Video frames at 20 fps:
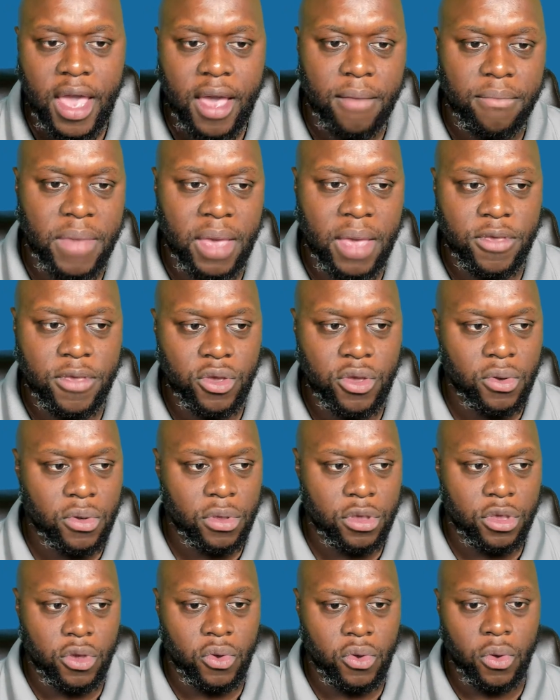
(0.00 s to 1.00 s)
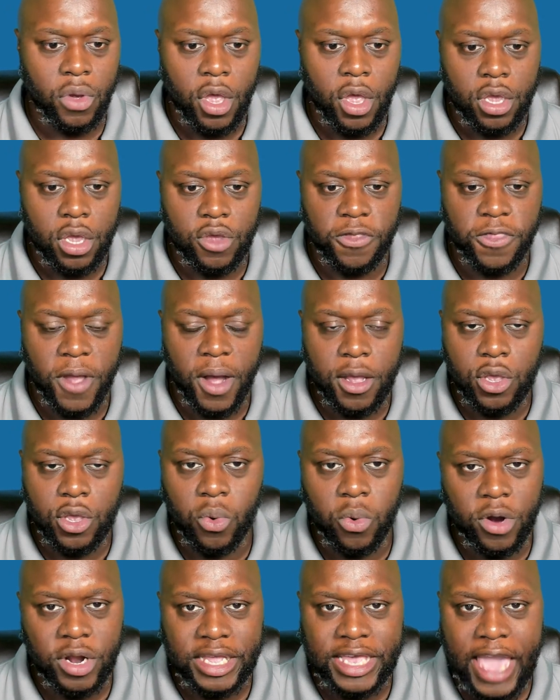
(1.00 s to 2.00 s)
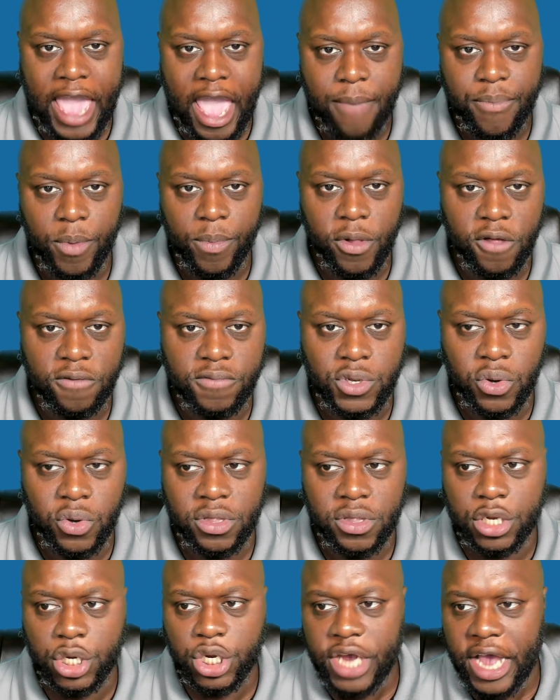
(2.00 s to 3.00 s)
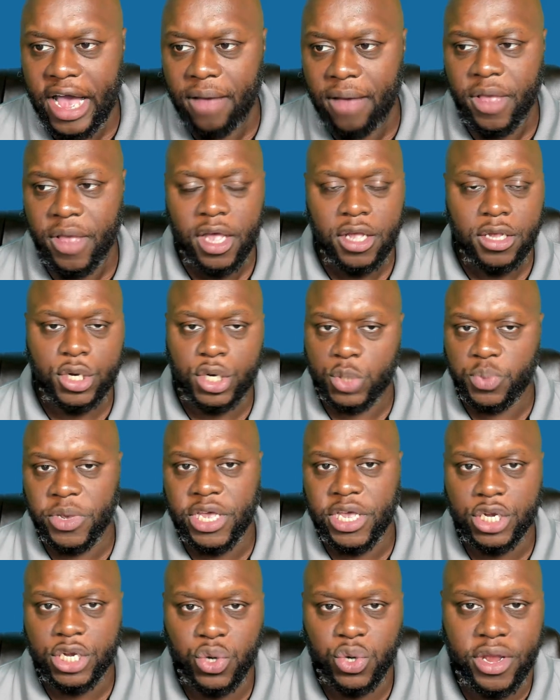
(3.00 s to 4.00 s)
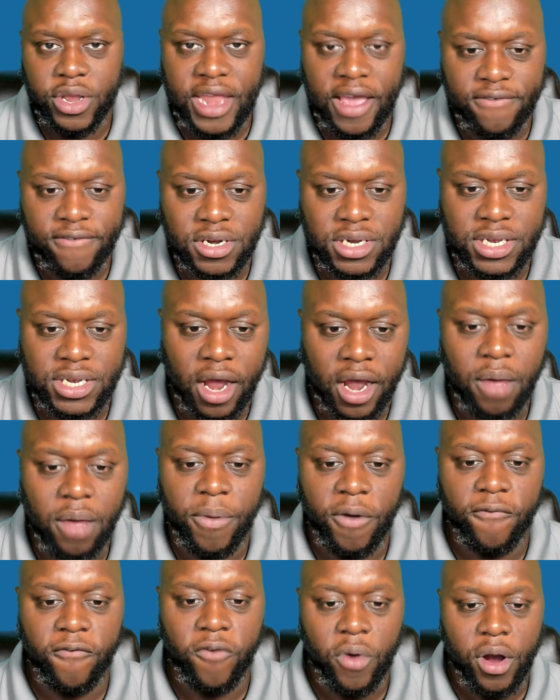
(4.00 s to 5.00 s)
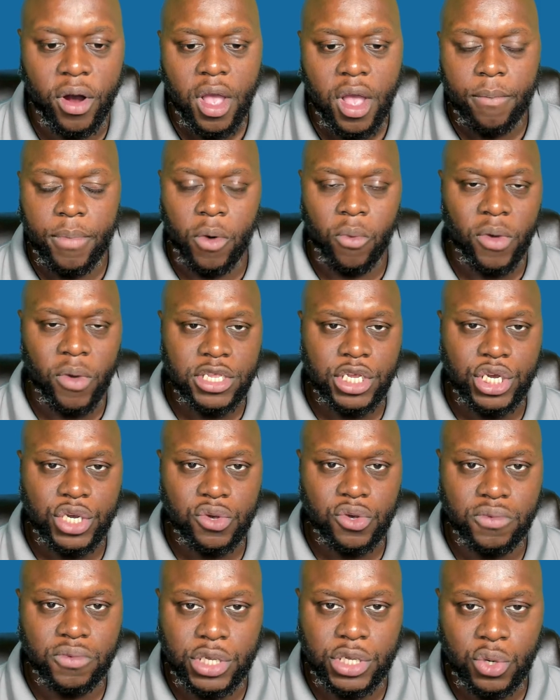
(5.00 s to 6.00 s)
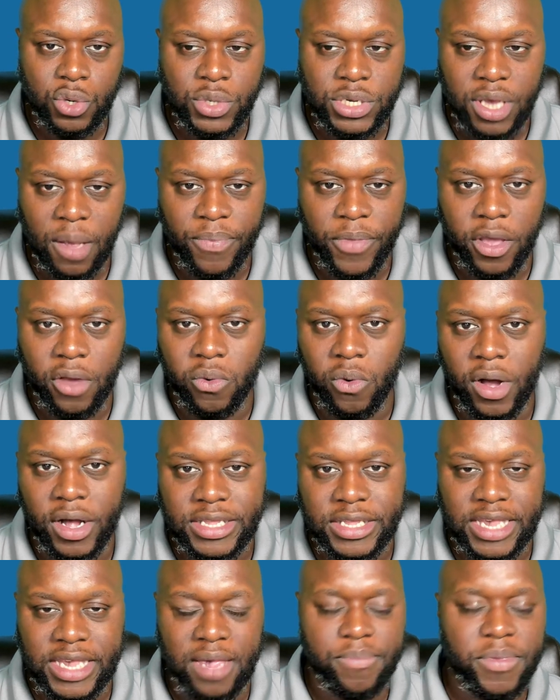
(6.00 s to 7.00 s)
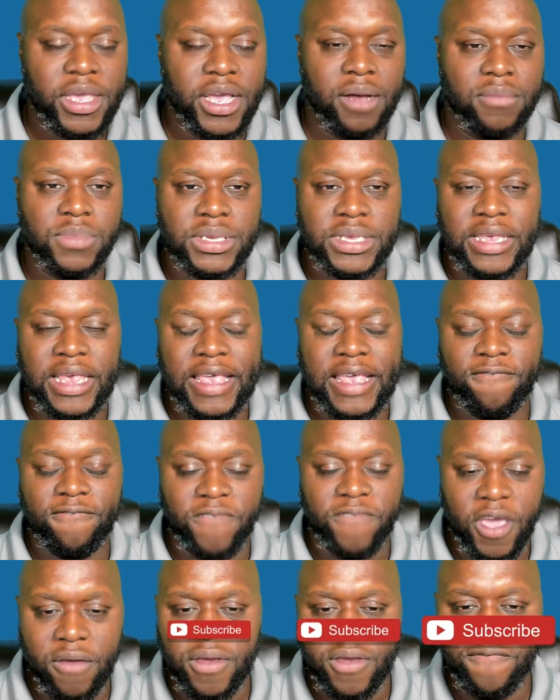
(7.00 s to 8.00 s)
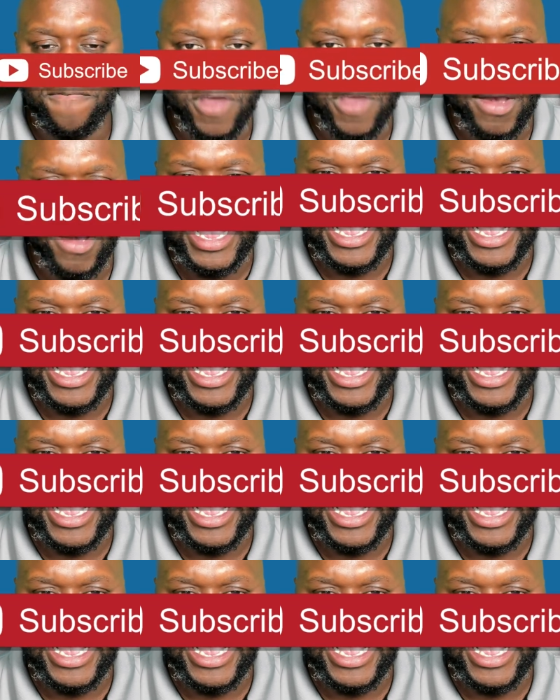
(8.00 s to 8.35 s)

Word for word: Maybe you you you thought you weren't capable of doing the job just because you had never done it before. But once you do something once, it becomes very very